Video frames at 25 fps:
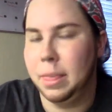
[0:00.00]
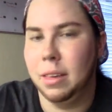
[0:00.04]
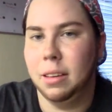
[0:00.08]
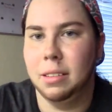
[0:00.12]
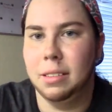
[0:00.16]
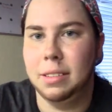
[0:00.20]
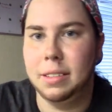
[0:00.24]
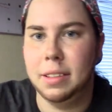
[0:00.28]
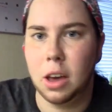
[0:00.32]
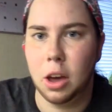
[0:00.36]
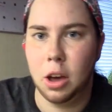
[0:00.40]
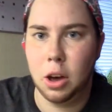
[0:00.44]

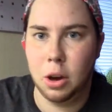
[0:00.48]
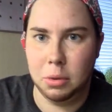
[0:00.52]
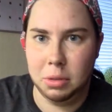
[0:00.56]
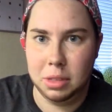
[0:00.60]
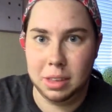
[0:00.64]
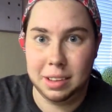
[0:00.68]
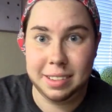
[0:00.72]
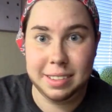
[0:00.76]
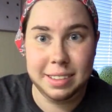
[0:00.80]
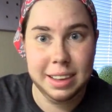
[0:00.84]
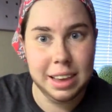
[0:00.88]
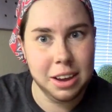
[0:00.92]
So
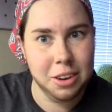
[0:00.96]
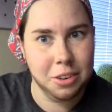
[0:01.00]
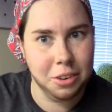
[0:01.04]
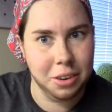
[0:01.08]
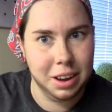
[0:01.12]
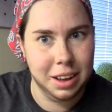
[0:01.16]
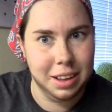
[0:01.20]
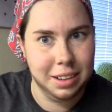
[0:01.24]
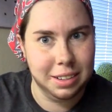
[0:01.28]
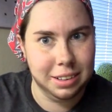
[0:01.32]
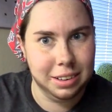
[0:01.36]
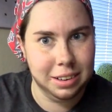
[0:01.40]
the
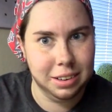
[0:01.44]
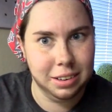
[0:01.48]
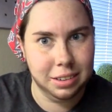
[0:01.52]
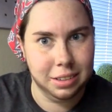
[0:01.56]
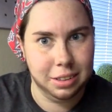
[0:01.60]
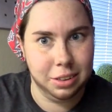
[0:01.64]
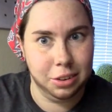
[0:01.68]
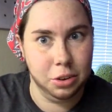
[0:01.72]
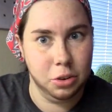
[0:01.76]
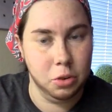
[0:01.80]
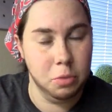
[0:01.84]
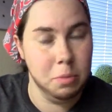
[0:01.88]
secret
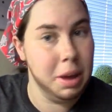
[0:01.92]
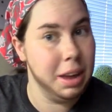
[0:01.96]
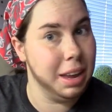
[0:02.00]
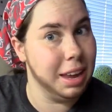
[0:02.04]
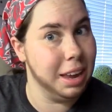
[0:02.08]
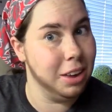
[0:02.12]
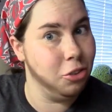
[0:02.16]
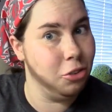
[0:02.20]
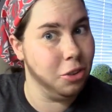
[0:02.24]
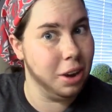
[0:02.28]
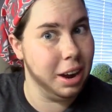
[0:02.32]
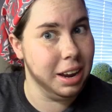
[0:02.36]
to
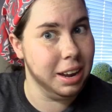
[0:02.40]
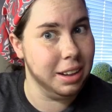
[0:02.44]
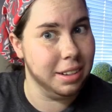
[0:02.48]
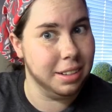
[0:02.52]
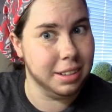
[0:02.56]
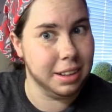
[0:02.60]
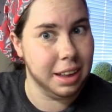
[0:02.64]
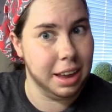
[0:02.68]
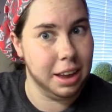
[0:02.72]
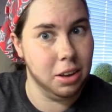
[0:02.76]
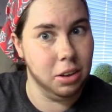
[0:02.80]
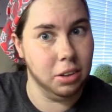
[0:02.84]
making dragon
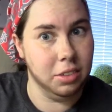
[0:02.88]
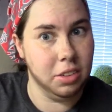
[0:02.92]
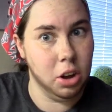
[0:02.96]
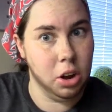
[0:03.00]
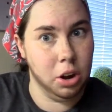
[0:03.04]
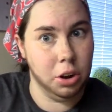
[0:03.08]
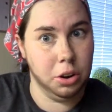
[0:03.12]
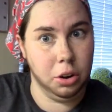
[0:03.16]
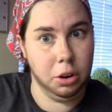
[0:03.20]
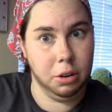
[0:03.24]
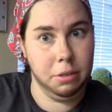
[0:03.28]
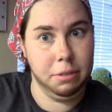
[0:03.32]
scales
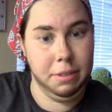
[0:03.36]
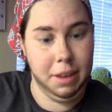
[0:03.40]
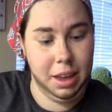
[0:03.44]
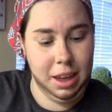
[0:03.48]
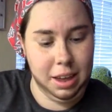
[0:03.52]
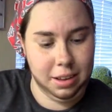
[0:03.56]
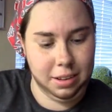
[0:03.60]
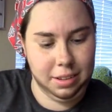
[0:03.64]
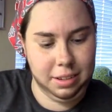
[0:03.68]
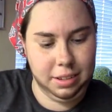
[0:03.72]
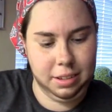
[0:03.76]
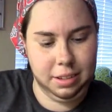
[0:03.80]
on your
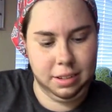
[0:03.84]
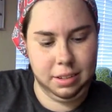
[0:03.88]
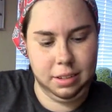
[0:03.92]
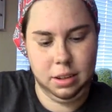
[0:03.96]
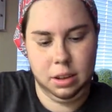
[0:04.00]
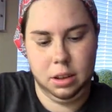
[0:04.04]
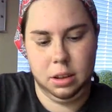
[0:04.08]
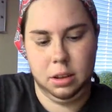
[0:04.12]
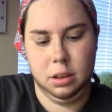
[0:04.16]
face